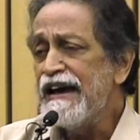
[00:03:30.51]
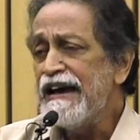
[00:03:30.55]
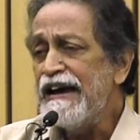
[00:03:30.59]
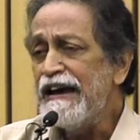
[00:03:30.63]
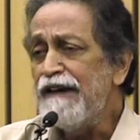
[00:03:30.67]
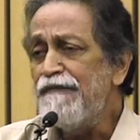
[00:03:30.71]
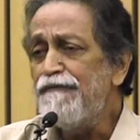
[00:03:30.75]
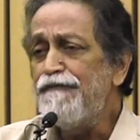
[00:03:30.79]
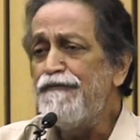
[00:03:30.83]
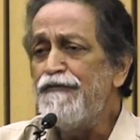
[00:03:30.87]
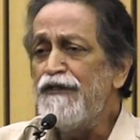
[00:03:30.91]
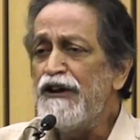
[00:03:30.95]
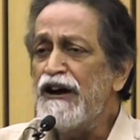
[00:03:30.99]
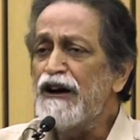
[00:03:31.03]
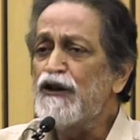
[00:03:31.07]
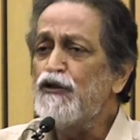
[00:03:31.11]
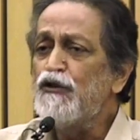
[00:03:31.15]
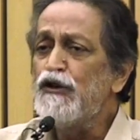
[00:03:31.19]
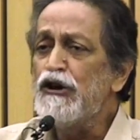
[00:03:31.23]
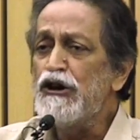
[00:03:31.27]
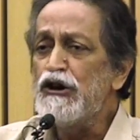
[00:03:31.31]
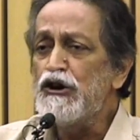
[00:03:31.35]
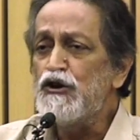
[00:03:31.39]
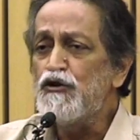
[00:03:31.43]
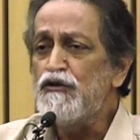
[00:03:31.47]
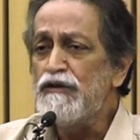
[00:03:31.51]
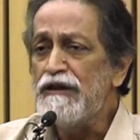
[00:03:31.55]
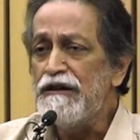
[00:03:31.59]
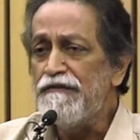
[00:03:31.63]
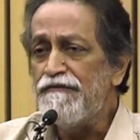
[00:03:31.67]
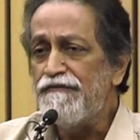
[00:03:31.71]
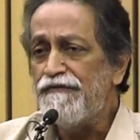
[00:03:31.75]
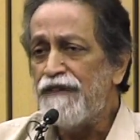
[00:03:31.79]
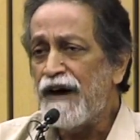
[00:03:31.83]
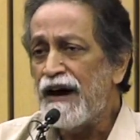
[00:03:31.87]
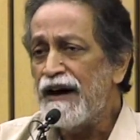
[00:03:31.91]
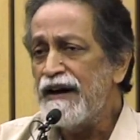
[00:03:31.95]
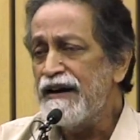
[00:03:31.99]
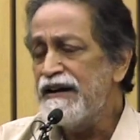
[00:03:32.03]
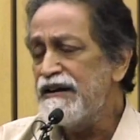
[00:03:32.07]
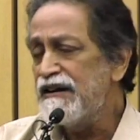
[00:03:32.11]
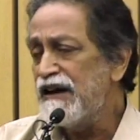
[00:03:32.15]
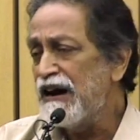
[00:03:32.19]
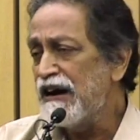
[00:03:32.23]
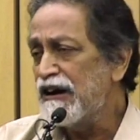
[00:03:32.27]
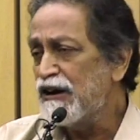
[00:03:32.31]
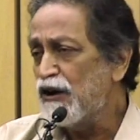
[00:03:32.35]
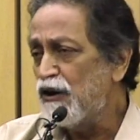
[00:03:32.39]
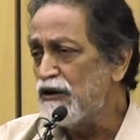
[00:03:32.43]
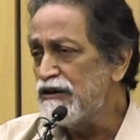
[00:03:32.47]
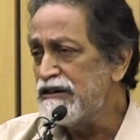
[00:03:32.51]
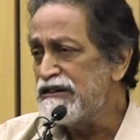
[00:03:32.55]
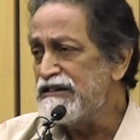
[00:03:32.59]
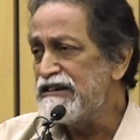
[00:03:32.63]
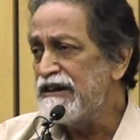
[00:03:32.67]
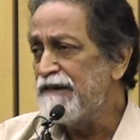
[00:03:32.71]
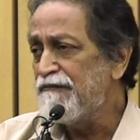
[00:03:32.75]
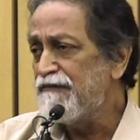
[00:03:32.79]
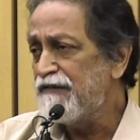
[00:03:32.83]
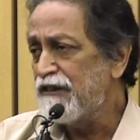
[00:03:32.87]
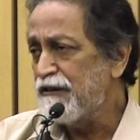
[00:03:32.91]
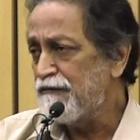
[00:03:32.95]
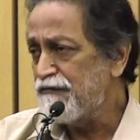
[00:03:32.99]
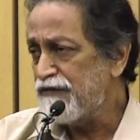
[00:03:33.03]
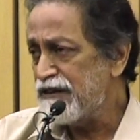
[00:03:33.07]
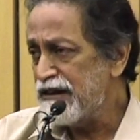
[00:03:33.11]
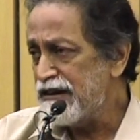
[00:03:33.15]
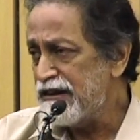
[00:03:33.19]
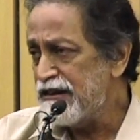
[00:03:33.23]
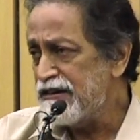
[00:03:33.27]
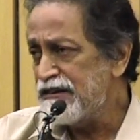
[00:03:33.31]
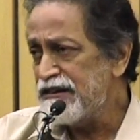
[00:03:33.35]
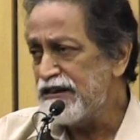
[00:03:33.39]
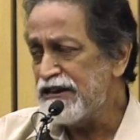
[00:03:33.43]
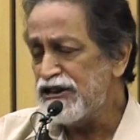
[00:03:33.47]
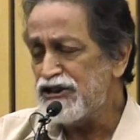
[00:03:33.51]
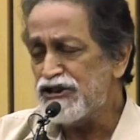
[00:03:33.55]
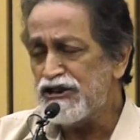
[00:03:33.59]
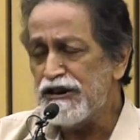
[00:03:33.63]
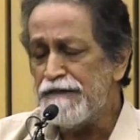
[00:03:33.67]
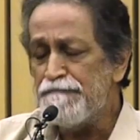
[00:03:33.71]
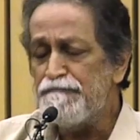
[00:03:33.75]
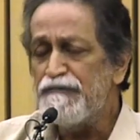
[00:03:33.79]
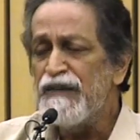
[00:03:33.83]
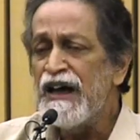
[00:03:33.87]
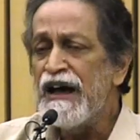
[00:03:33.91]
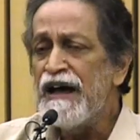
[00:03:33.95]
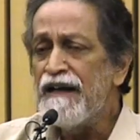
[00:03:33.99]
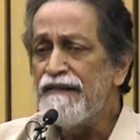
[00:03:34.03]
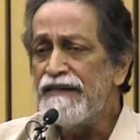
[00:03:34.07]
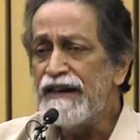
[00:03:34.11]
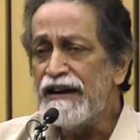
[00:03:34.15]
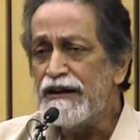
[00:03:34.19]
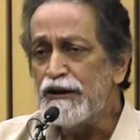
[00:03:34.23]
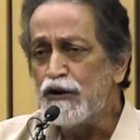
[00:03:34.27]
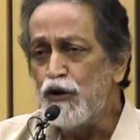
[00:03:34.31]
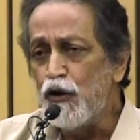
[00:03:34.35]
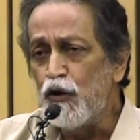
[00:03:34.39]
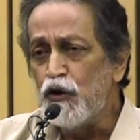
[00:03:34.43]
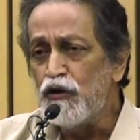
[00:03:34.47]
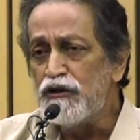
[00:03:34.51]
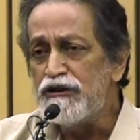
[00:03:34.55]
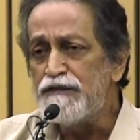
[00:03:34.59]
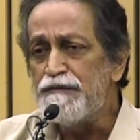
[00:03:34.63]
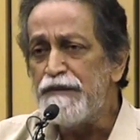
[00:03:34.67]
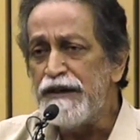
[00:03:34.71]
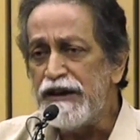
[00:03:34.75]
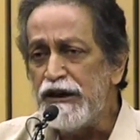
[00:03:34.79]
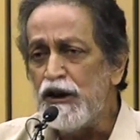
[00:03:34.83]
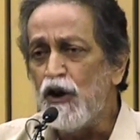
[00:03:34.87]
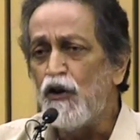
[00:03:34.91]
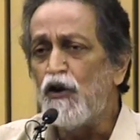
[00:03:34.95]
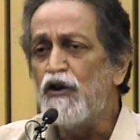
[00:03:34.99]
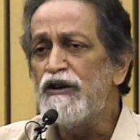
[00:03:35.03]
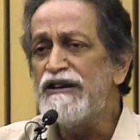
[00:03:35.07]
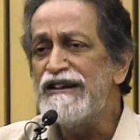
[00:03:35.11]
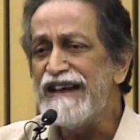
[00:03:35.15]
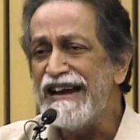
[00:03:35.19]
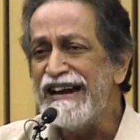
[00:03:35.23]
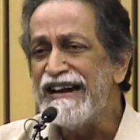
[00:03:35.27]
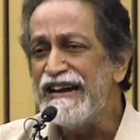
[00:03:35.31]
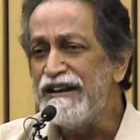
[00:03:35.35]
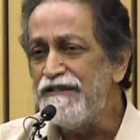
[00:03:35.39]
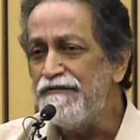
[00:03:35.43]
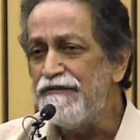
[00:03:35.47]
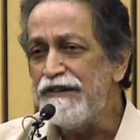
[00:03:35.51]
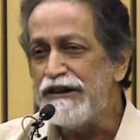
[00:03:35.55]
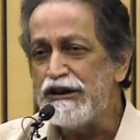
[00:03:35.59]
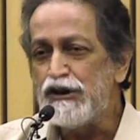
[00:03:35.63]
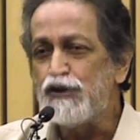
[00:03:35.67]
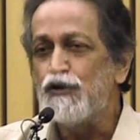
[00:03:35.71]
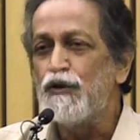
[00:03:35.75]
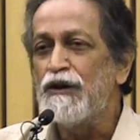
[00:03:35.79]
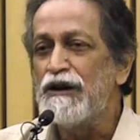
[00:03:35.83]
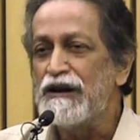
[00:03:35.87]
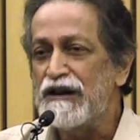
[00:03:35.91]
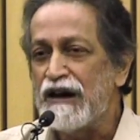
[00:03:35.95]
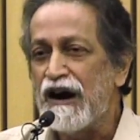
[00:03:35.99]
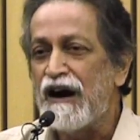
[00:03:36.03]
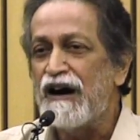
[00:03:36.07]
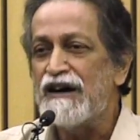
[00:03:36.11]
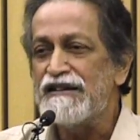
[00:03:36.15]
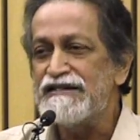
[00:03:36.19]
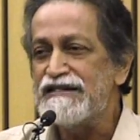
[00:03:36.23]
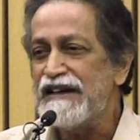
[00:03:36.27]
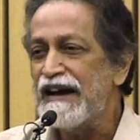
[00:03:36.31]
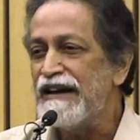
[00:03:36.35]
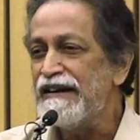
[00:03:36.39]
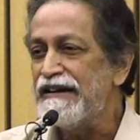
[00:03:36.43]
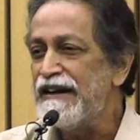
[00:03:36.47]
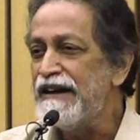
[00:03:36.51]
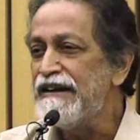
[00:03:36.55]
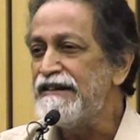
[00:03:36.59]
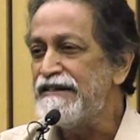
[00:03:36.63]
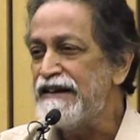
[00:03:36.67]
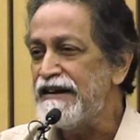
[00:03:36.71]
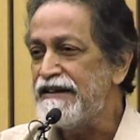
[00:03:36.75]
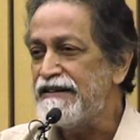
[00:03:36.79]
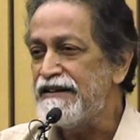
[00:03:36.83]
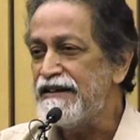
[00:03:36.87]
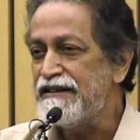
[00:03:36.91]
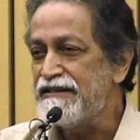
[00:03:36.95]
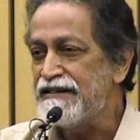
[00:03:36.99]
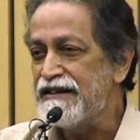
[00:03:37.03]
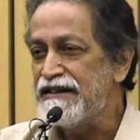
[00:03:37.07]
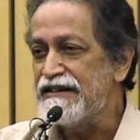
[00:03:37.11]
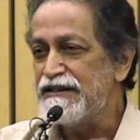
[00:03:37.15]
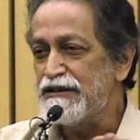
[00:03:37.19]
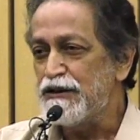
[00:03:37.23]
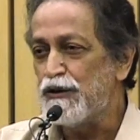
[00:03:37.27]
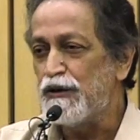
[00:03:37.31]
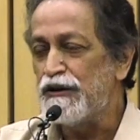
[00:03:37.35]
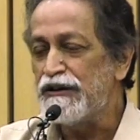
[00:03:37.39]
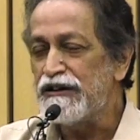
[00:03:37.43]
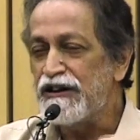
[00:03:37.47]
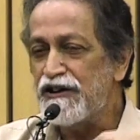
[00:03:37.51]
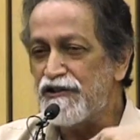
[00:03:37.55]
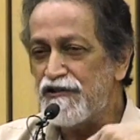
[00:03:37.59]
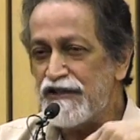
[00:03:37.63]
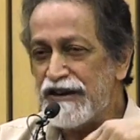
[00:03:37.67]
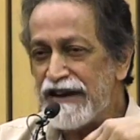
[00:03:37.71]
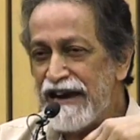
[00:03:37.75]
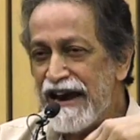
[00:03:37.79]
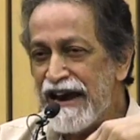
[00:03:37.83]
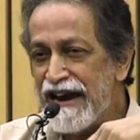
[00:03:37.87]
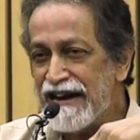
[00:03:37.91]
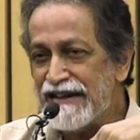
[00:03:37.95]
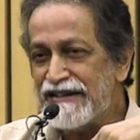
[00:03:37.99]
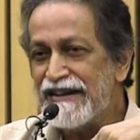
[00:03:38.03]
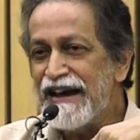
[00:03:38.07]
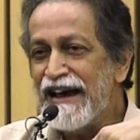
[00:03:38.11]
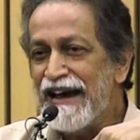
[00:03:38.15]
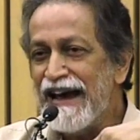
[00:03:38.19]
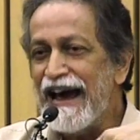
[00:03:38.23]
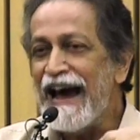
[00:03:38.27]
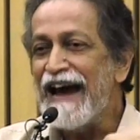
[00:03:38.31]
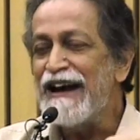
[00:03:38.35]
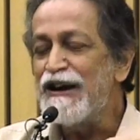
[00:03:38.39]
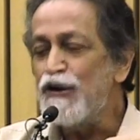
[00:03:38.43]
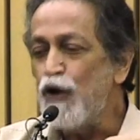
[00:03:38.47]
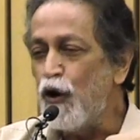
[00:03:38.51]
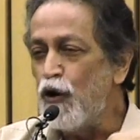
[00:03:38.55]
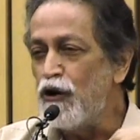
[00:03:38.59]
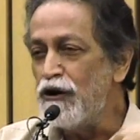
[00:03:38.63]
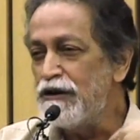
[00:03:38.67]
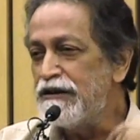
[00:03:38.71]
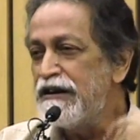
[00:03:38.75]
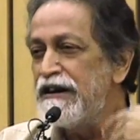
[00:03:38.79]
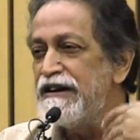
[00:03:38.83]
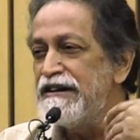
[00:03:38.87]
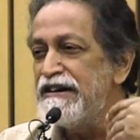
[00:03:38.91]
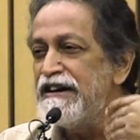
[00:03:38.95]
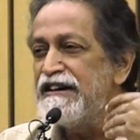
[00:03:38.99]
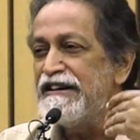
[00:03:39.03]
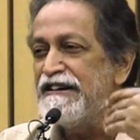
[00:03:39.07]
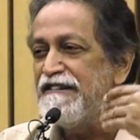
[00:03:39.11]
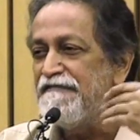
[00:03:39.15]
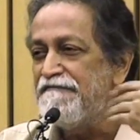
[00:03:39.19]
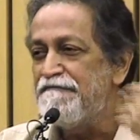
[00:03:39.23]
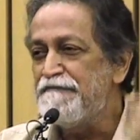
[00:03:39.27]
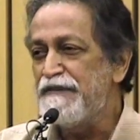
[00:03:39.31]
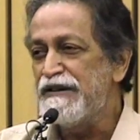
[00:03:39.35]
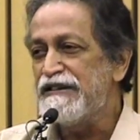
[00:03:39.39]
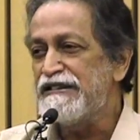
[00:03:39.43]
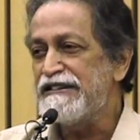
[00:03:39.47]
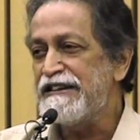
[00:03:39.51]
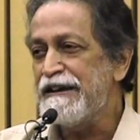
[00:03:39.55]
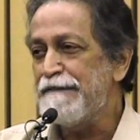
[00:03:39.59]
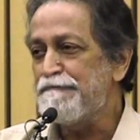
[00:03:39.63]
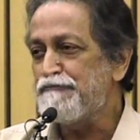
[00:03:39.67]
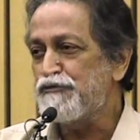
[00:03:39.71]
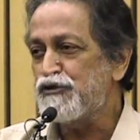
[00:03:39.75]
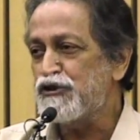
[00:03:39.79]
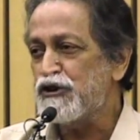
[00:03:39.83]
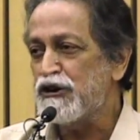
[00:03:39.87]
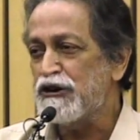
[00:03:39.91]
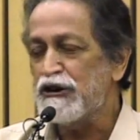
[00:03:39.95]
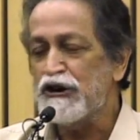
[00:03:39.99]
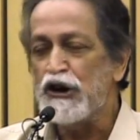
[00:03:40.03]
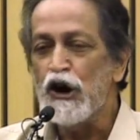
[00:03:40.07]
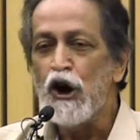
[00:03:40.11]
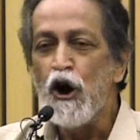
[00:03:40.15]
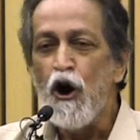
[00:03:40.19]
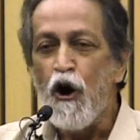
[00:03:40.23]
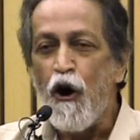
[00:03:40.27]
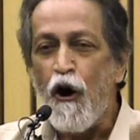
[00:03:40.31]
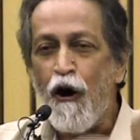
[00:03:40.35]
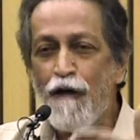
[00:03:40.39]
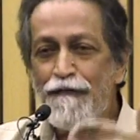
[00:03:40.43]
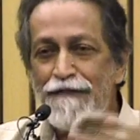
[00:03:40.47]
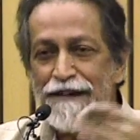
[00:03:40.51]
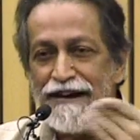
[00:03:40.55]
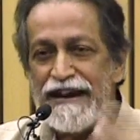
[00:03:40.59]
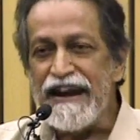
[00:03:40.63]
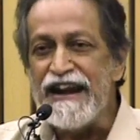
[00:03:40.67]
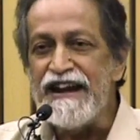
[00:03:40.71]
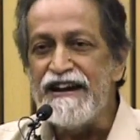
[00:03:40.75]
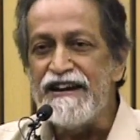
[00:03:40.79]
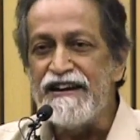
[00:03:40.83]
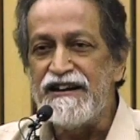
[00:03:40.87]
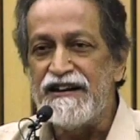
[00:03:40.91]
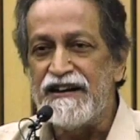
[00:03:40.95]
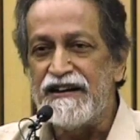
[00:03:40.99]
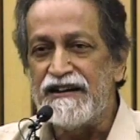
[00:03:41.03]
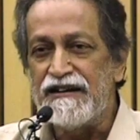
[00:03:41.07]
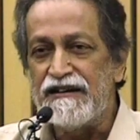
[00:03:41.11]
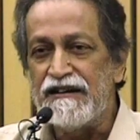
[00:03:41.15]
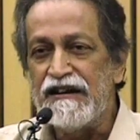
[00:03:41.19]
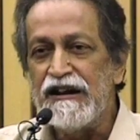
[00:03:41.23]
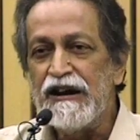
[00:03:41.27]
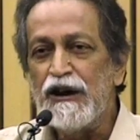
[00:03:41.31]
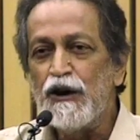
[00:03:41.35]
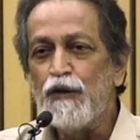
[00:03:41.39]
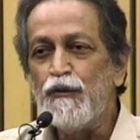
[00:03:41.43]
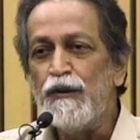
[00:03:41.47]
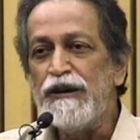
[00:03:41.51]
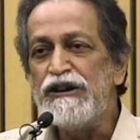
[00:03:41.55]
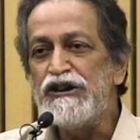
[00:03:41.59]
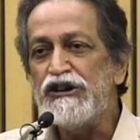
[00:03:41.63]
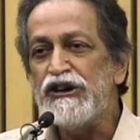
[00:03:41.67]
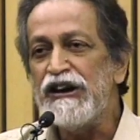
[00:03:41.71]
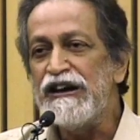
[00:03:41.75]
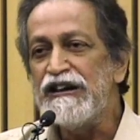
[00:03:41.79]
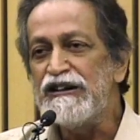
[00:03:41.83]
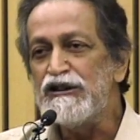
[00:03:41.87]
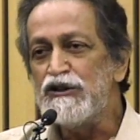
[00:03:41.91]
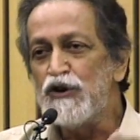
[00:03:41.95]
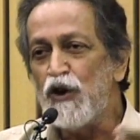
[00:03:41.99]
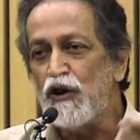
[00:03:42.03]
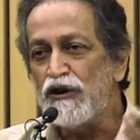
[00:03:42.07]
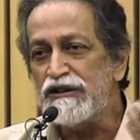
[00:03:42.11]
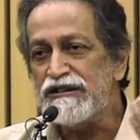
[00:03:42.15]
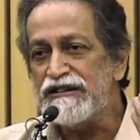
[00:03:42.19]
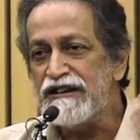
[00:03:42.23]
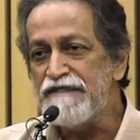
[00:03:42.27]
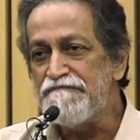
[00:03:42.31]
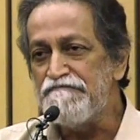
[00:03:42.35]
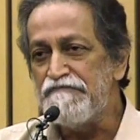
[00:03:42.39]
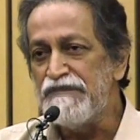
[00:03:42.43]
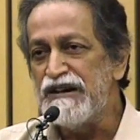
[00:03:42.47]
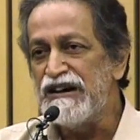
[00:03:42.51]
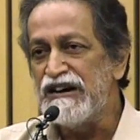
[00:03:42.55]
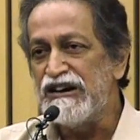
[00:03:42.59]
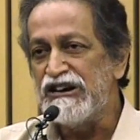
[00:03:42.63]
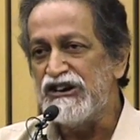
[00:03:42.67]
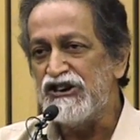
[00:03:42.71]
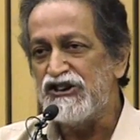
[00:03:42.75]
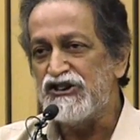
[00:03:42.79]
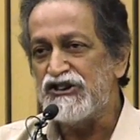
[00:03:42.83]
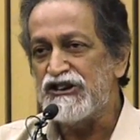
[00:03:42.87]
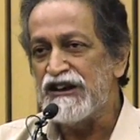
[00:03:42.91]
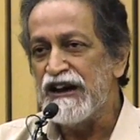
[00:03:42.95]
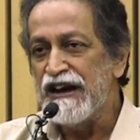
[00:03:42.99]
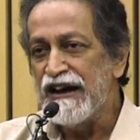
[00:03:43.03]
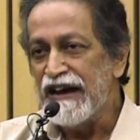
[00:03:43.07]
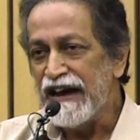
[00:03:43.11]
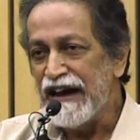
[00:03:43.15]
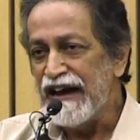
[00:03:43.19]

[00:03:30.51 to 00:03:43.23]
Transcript: if we are going to define a concept of citizenship that goes beyond individual caste identities and so on, create an alternative perception of an Indian which is not submerged